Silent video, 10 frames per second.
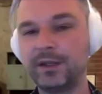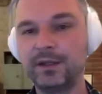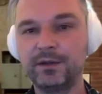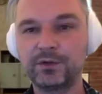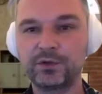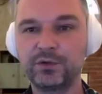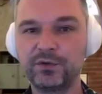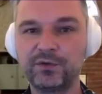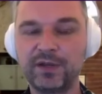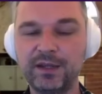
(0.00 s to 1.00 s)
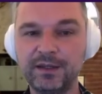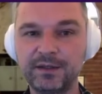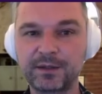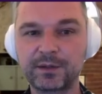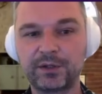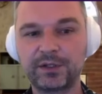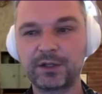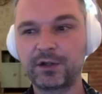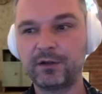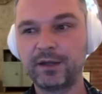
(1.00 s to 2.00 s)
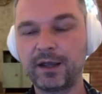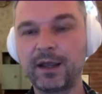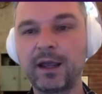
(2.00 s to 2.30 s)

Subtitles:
into the index on Algolia.